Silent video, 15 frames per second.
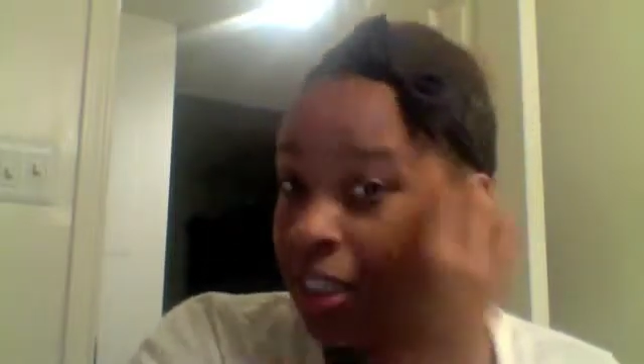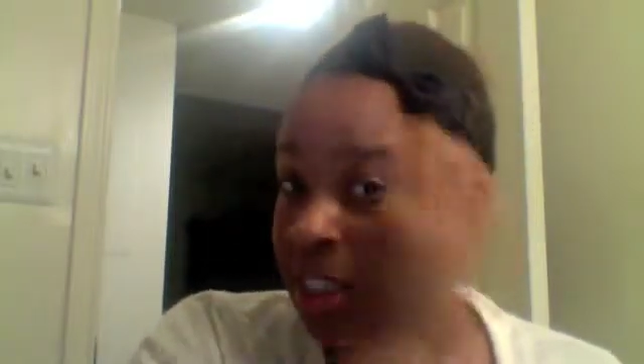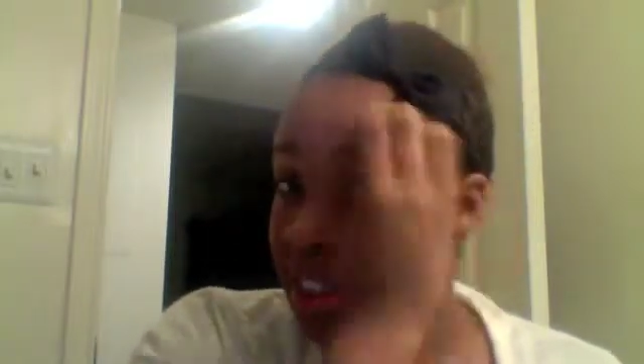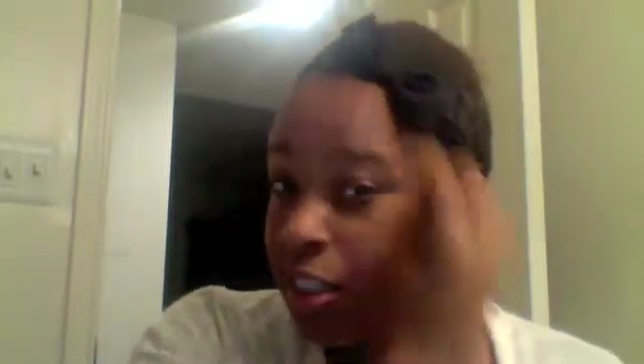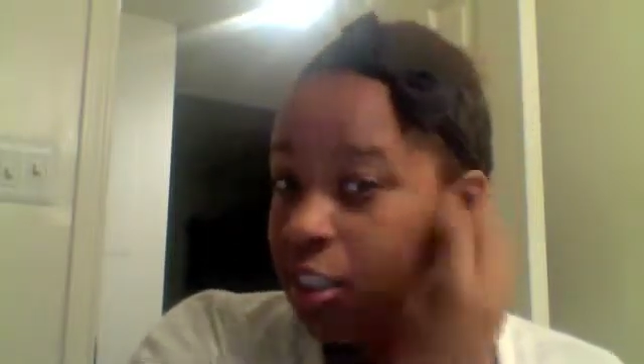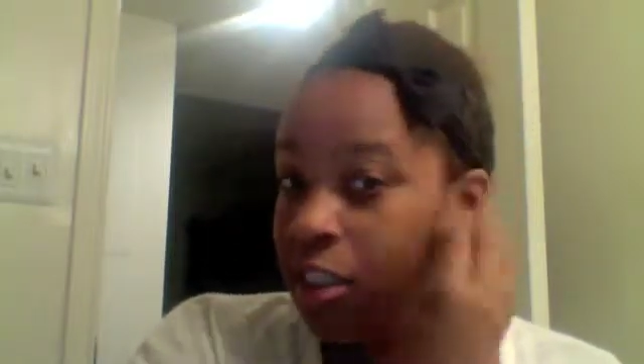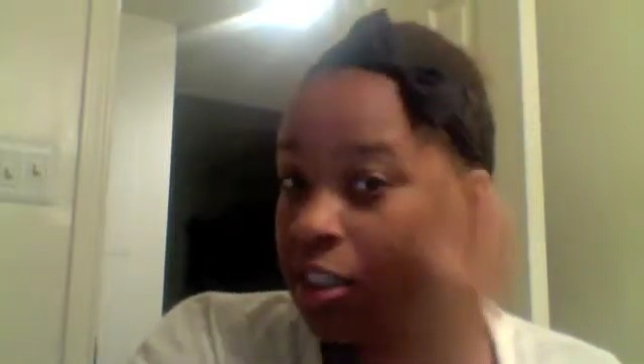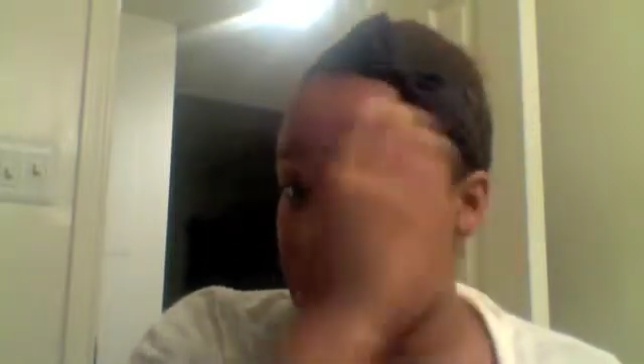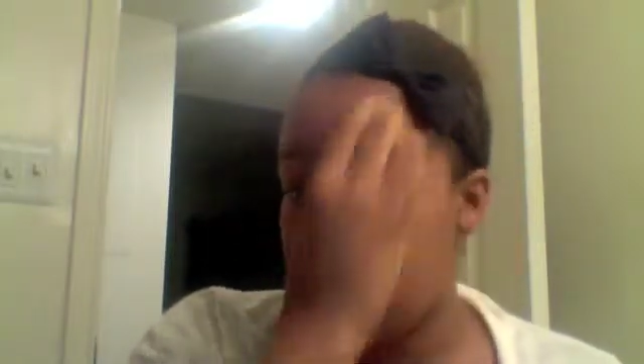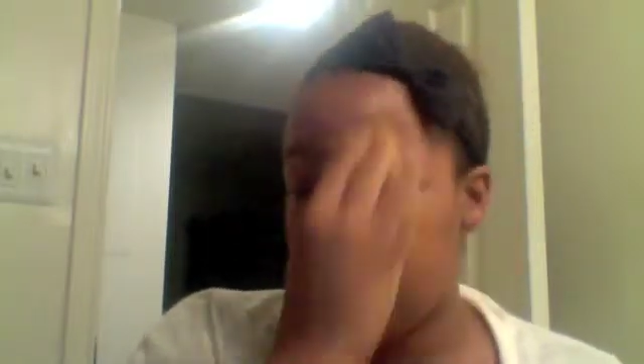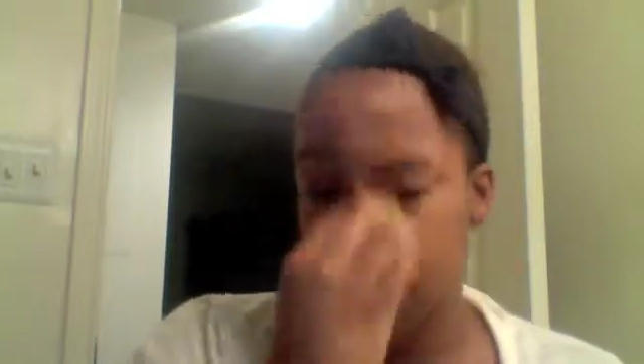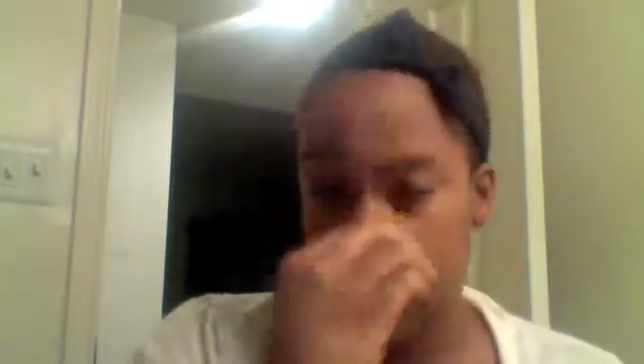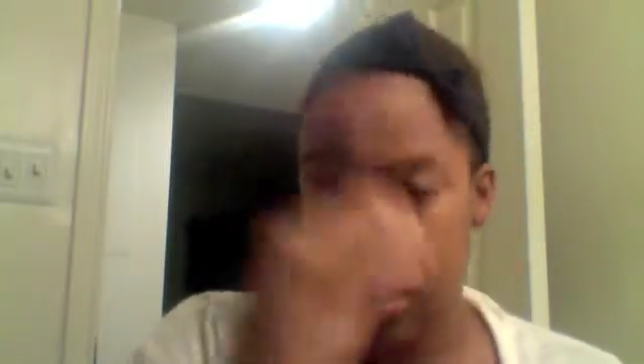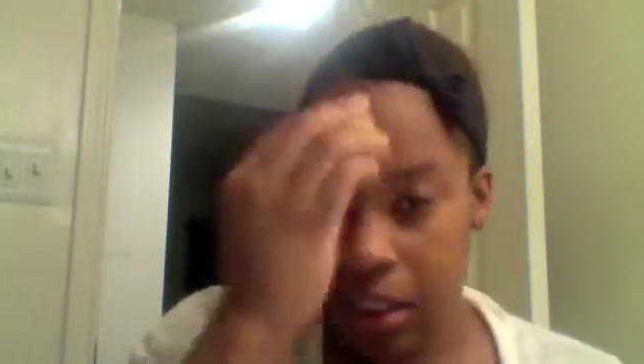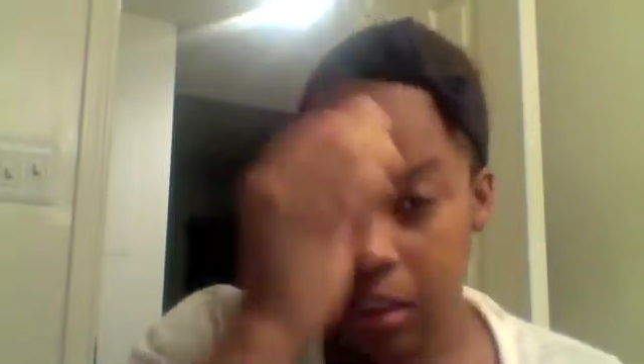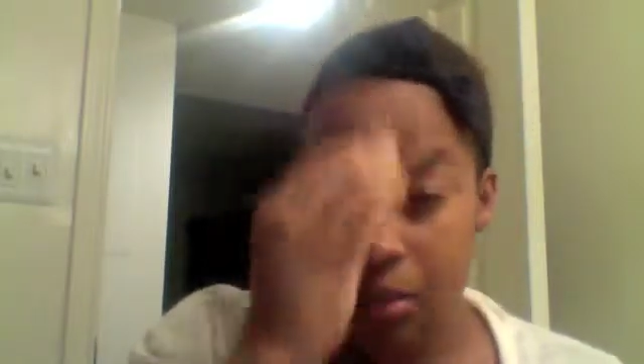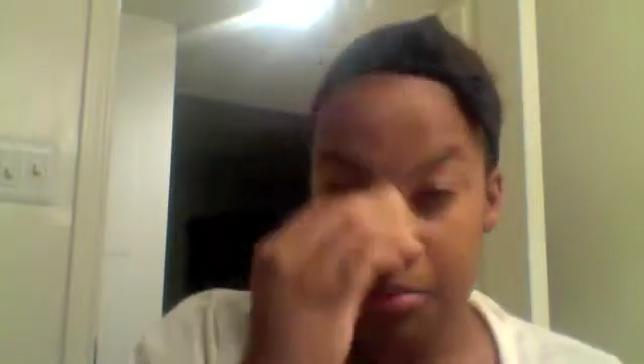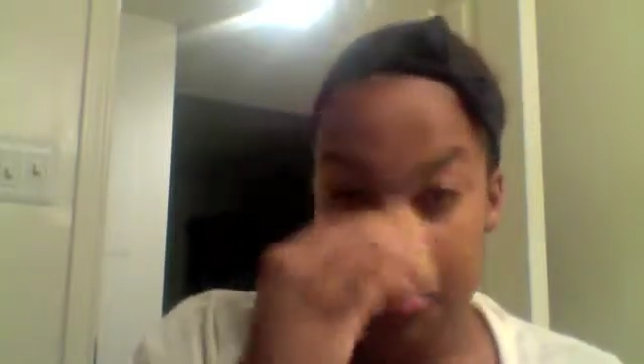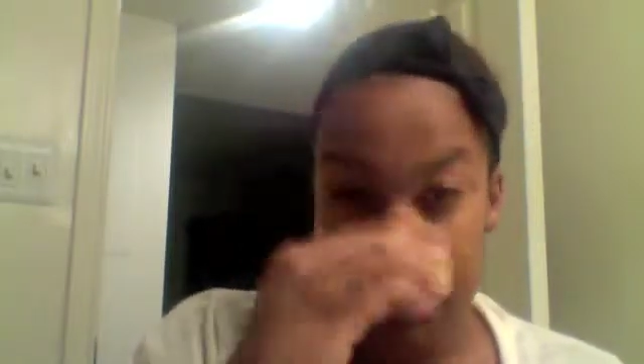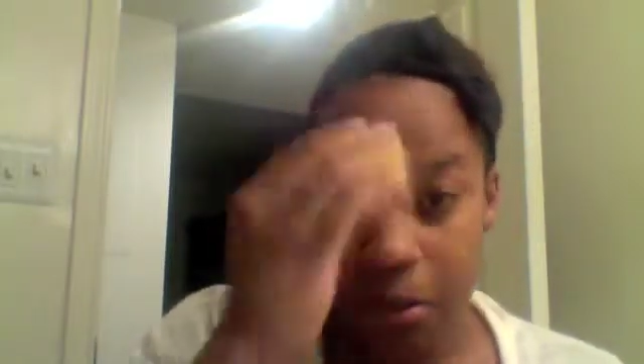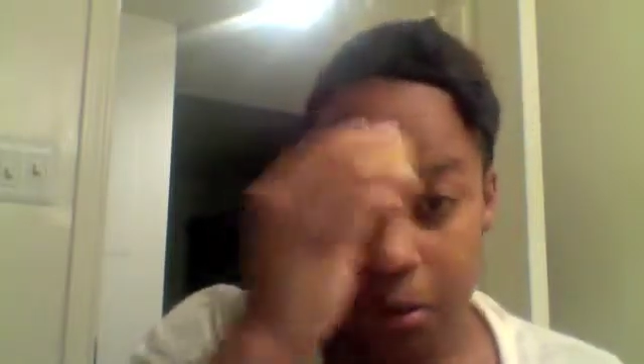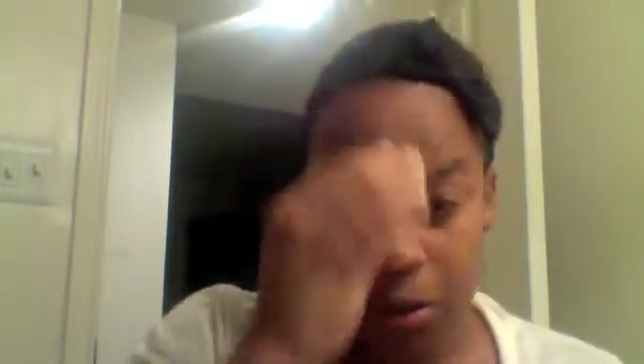simple. You don't
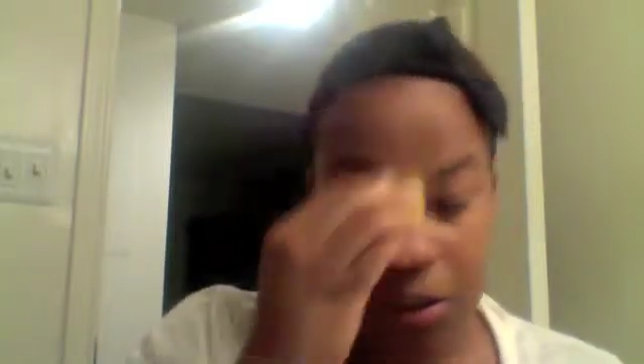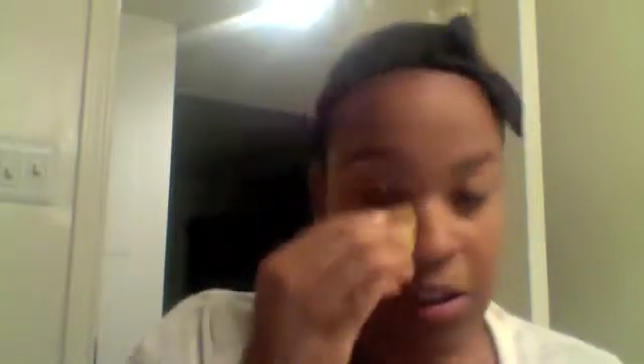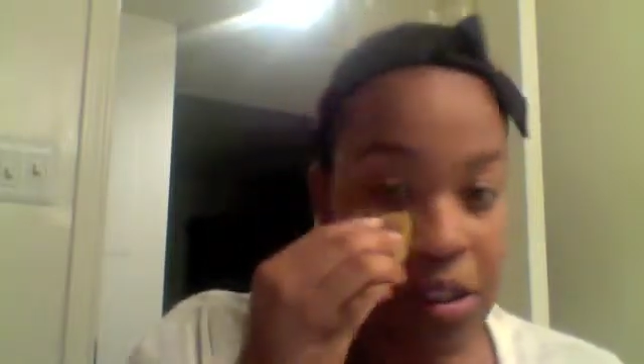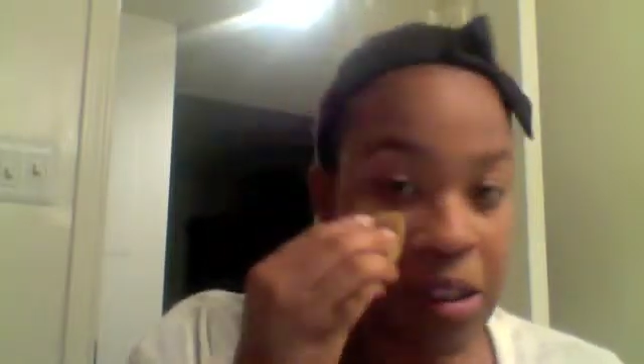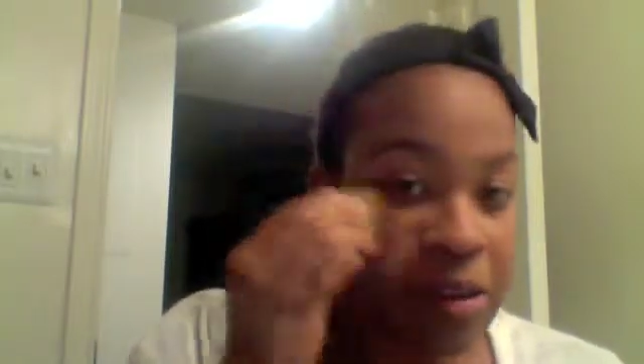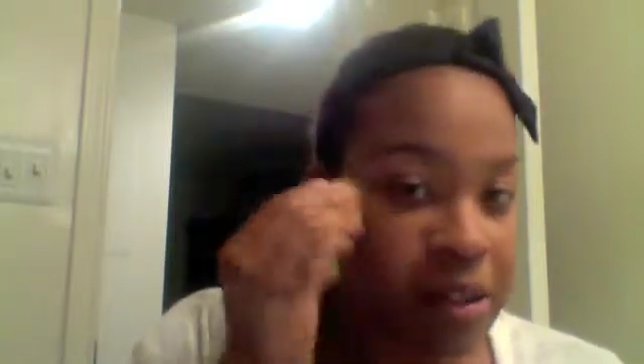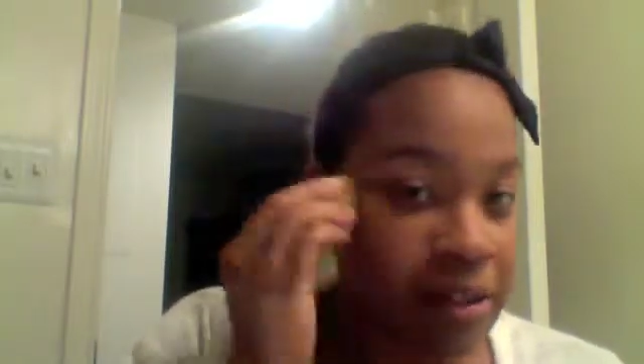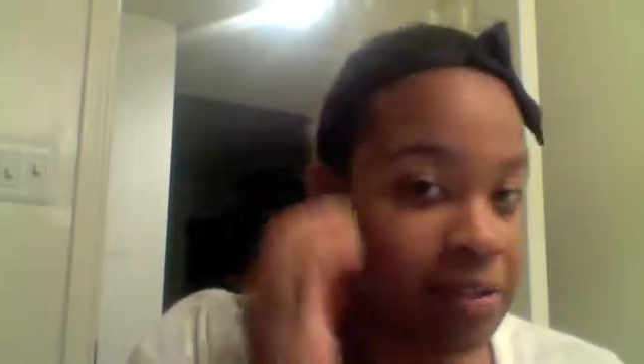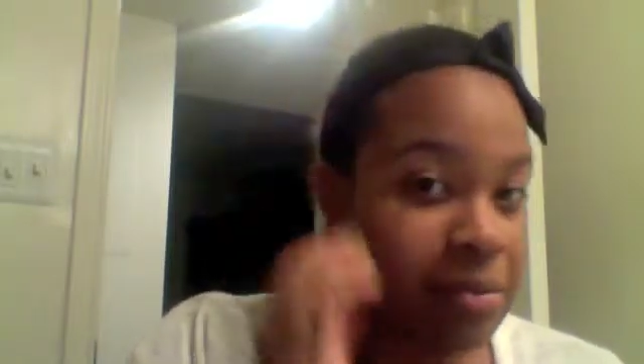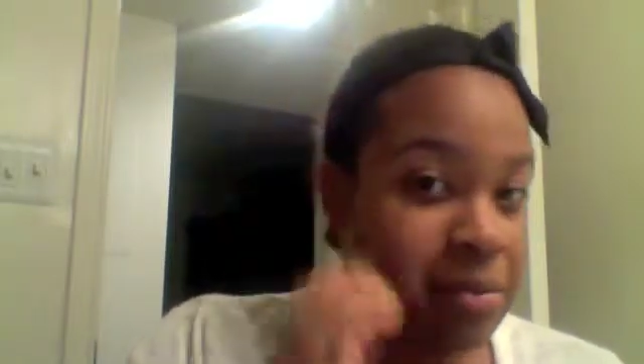have to make it